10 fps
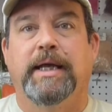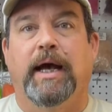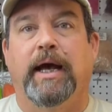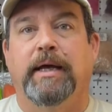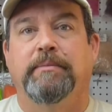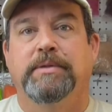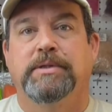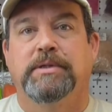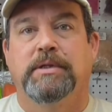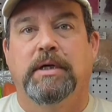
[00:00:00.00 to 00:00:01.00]

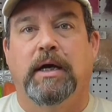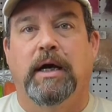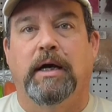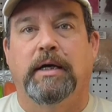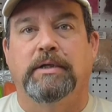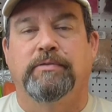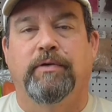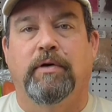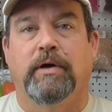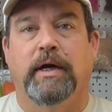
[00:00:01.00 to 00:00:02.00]
types as
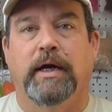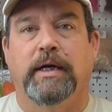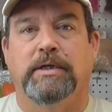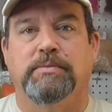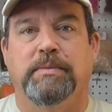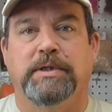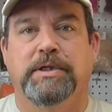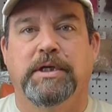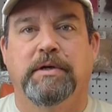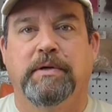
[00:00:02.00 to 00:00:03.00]
far as
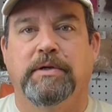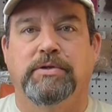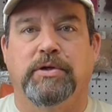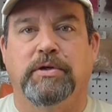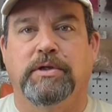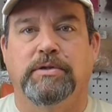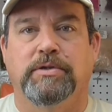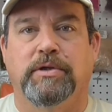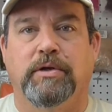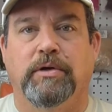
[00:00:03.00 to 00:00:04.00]
materials are
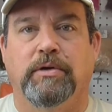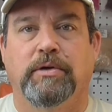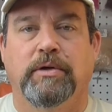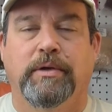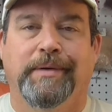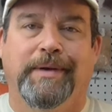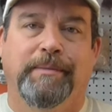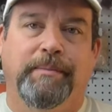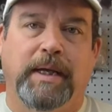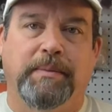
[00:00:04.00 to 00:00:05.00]
concerned,
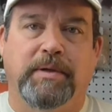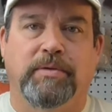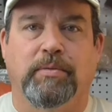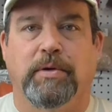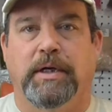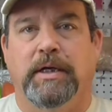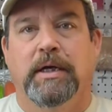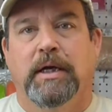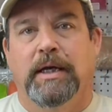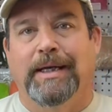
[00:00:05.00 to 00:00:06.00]
maybe
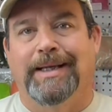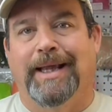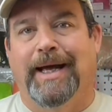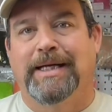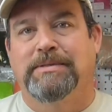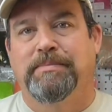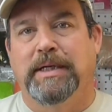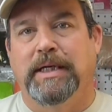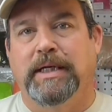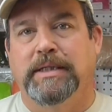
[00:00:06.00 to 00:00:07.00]
three. Glass
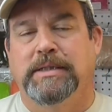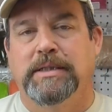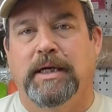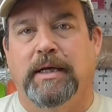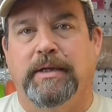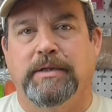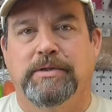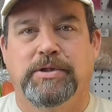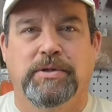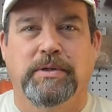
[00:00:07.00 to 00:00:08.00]
beads, they
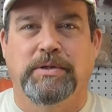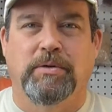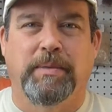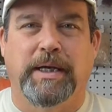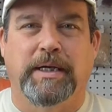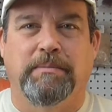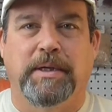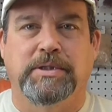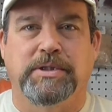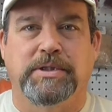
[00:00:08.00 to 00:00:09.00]
generally don't make in a
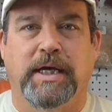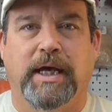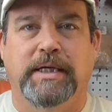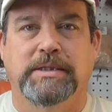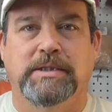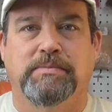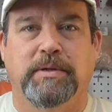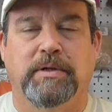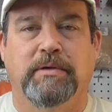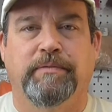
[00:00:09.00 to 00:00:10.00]
bunch of sizes,
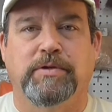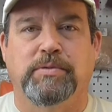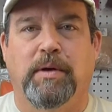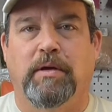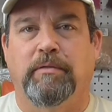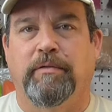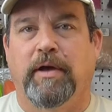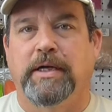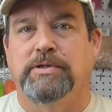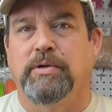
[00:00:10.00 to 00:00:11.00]
but are good for smaller
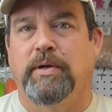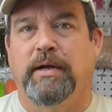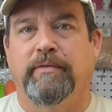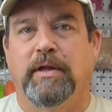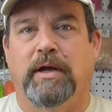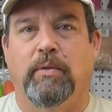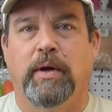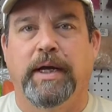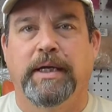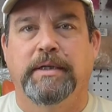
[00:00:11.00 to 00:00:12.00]
flies, don't have a lot of
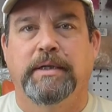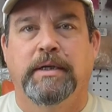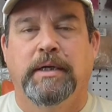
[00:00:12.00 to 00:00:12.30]
weight.